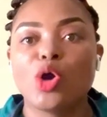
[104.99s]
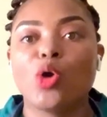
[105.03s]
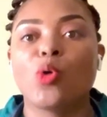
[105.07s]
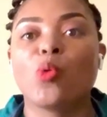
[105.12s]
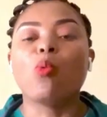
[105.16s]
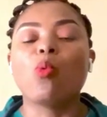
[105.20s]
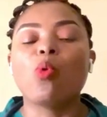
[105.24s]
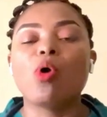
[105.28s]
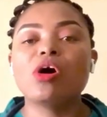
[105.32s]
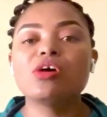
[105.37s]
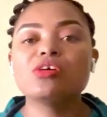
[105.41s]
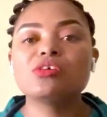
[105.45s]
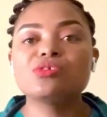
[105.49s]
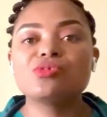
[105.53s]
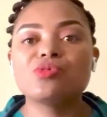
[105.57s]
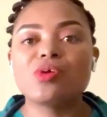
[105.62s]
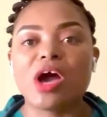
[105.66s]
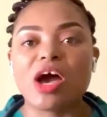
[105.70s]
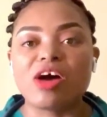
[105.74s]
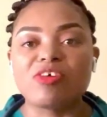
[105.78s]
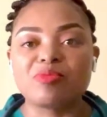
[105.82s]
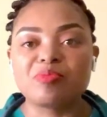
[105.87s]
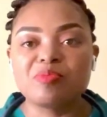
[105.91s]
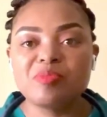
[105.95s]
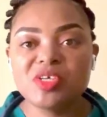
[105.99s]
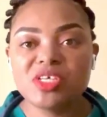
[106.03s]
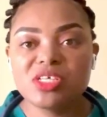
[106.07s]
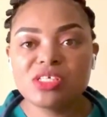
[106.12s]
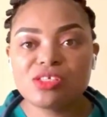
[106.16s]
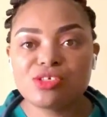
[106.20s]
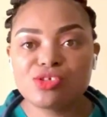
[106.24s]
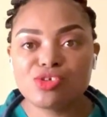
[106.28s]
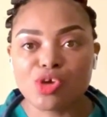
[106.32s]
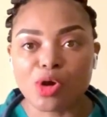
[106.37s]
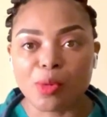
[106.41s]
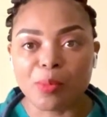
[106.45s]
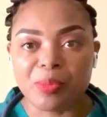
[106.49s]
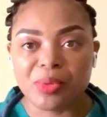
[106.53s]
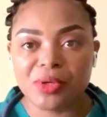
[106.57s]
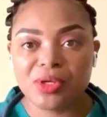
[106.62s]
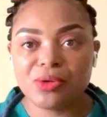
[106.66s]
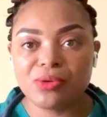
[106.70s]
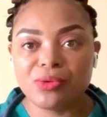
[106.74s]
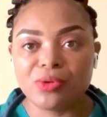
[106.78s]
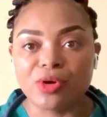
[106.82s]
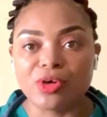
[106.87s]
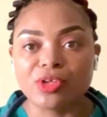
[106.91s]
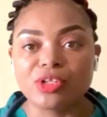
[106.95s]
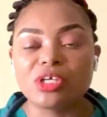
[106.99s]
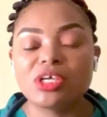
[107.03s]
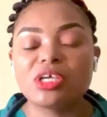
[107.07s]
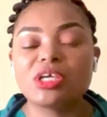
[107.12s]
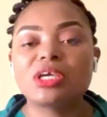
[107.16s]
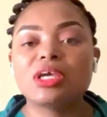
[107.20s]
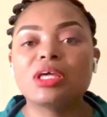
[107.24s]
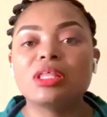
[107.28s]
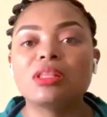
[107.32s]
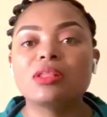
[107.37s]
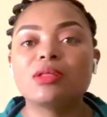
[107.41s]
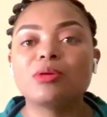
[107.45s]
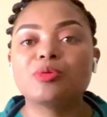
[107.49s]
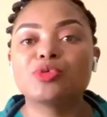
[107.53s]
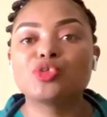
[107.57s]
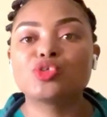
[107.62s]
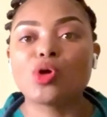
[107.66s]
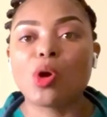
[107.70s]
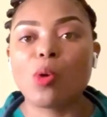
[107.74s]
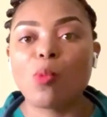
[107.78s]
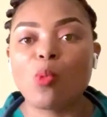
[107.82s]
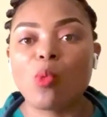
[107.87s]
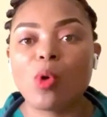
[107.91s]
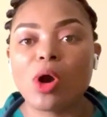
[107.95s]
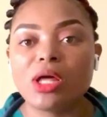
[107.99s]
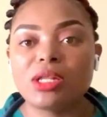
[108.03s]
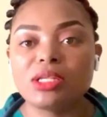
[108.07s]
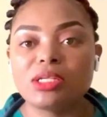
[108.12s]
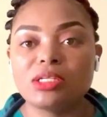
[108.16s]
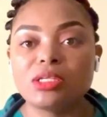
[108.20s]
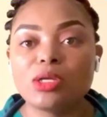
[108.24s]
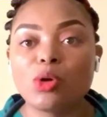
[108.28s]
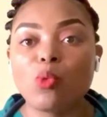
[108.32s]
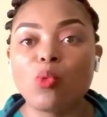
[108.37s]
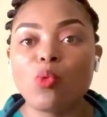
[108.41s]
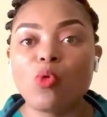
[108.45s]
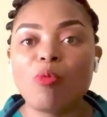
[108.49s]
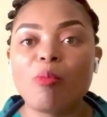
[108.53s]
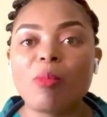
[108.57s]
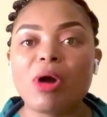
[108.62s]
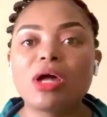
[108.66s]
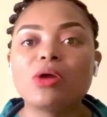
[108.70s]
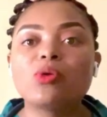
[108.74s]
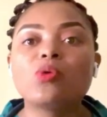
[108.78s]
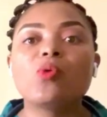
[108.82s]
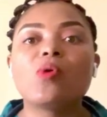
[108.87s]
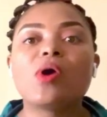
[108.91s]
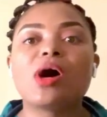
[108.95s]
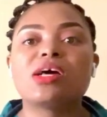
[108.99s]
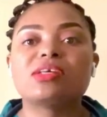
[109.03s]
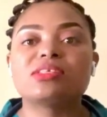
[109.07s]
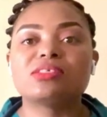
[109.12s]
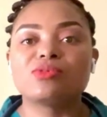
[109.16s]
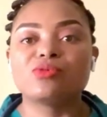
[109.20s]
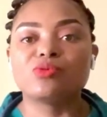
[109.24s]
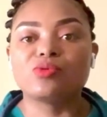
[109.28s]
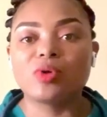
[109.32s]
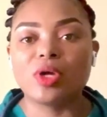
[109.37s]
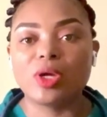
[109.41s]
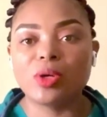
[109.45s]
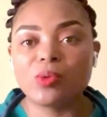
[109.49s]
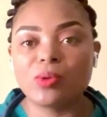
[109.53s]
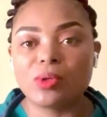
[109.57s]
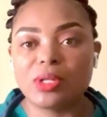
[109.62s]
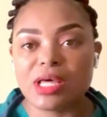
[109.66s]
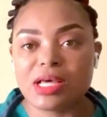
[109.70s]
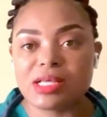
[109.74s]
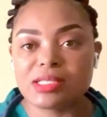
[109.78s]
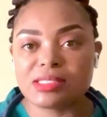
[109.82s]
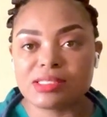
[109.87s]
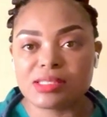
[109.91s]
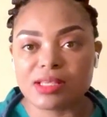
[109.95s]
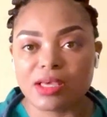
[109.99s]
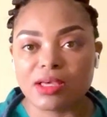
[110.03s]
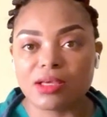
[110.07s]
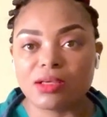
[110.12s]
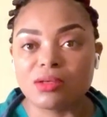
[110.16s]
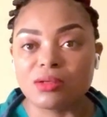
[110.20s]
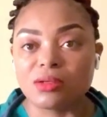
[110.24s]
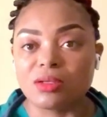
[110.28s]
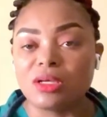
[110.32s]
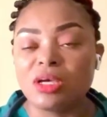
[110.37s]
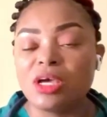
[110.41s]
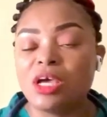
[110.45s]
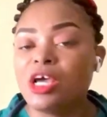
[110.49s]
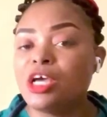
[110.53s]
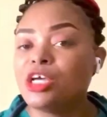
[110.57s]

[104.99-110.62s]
Once you have missed your period, in a woman who has a regular cycle,